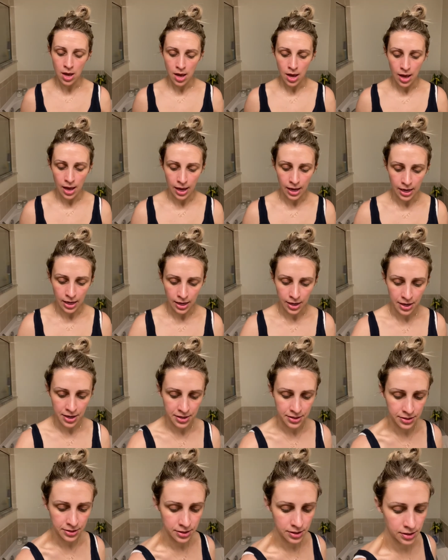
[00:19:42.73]

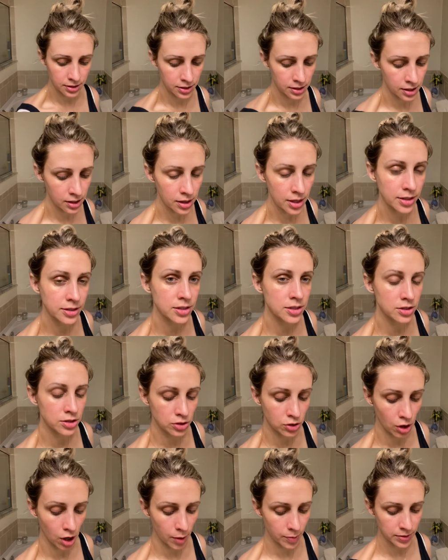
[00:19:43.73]
And the cleansing
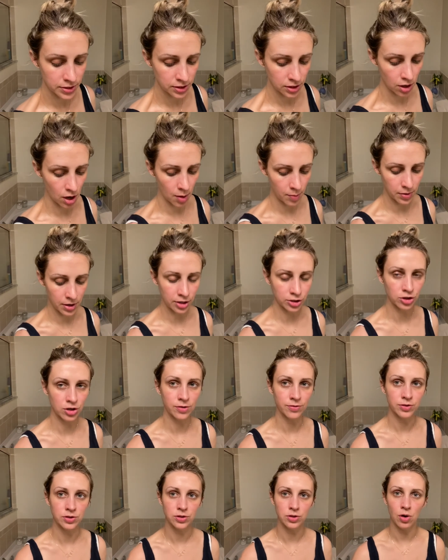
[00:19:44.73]
scrub is a combination
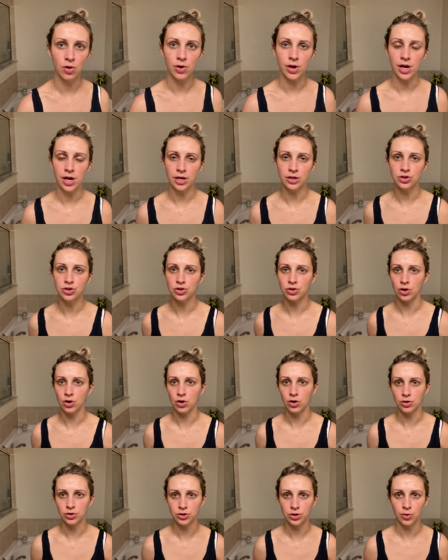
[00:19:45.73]
of salt and
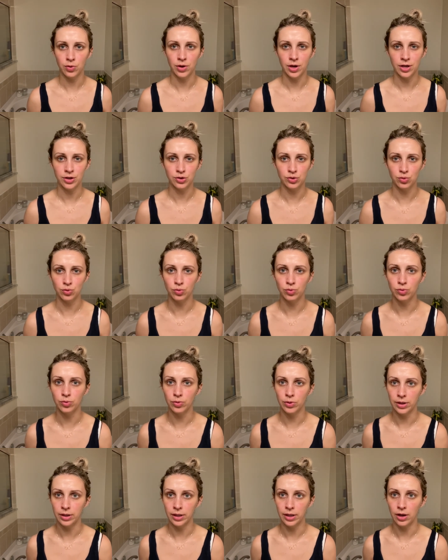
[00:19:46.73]
sugar, so it gets
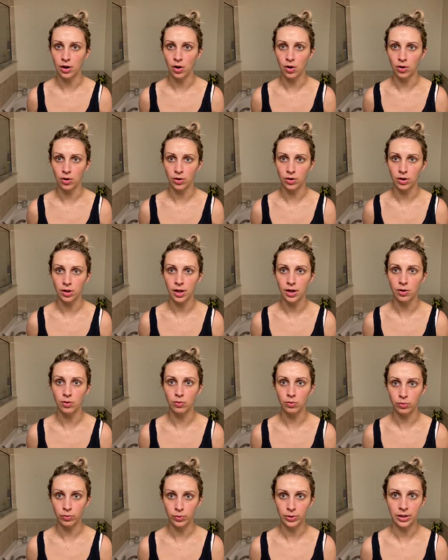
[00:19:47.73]
really hard, like
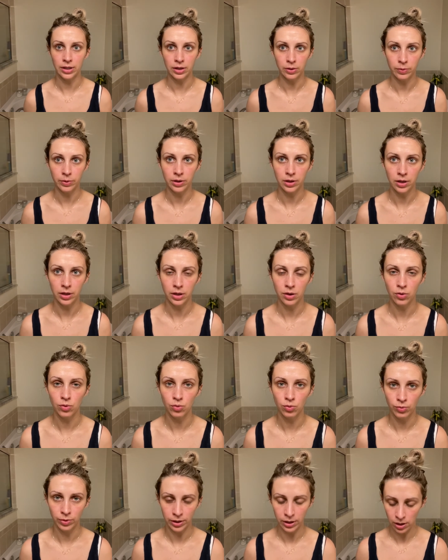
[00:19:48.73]
really, really,
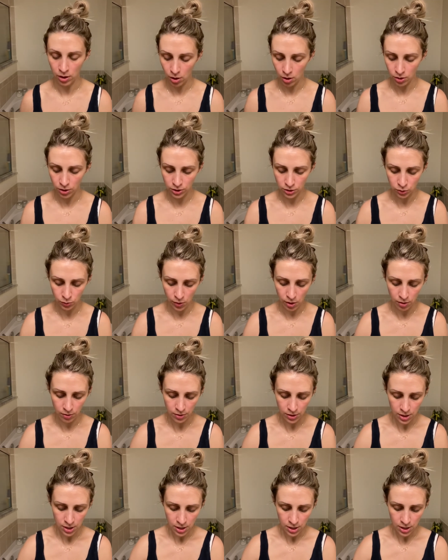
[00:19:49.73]
really hard as well.